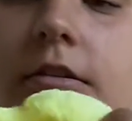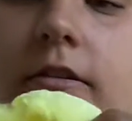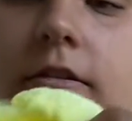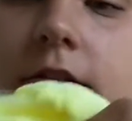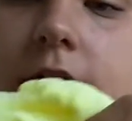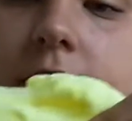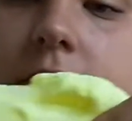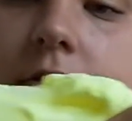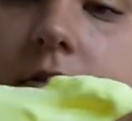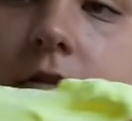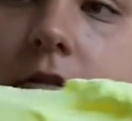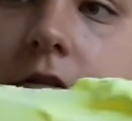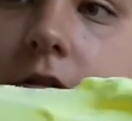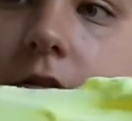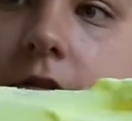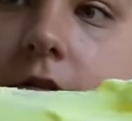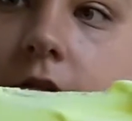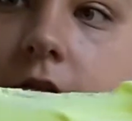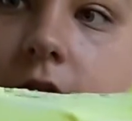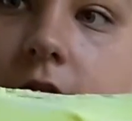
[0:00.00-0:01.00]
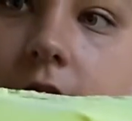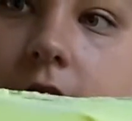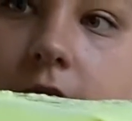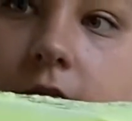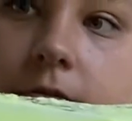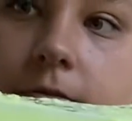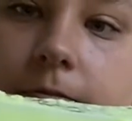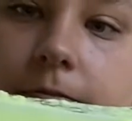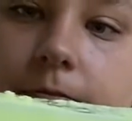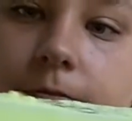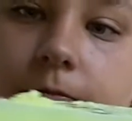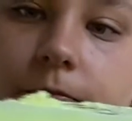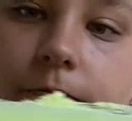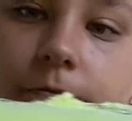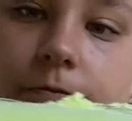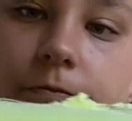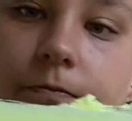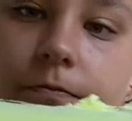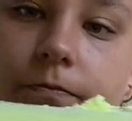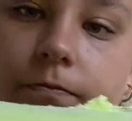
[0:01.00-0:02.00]

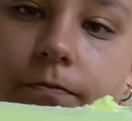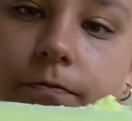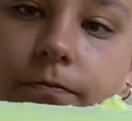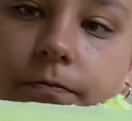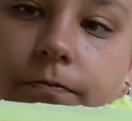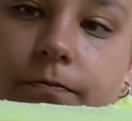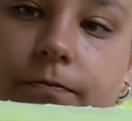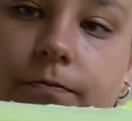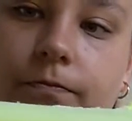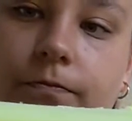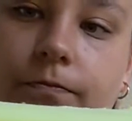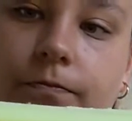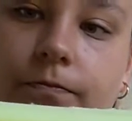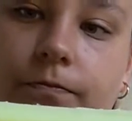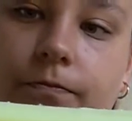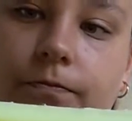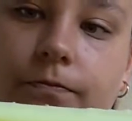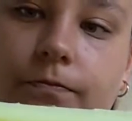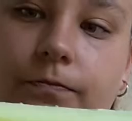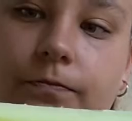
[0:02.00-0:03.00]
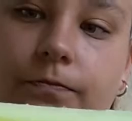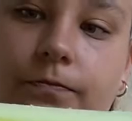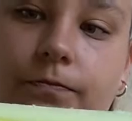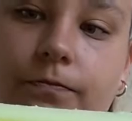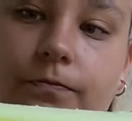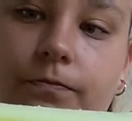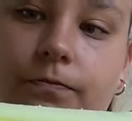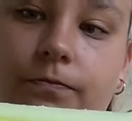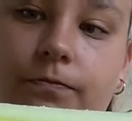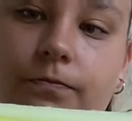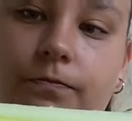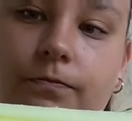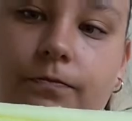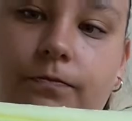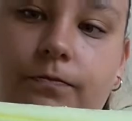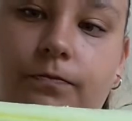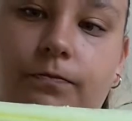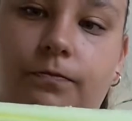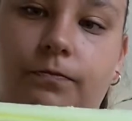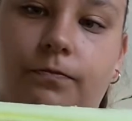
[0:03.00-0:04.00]

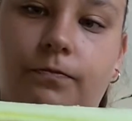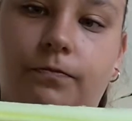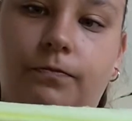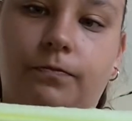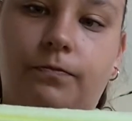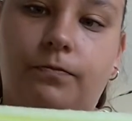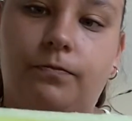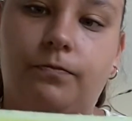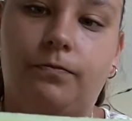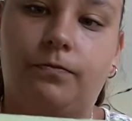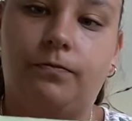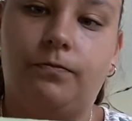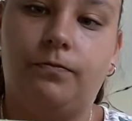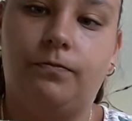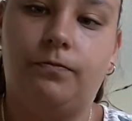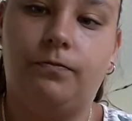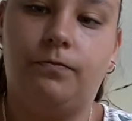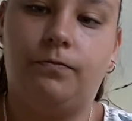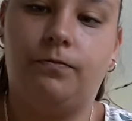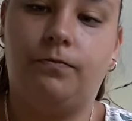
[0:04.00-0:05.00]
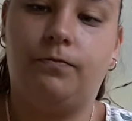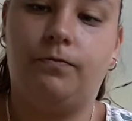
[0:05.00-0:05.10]
No one is speaking in this clip.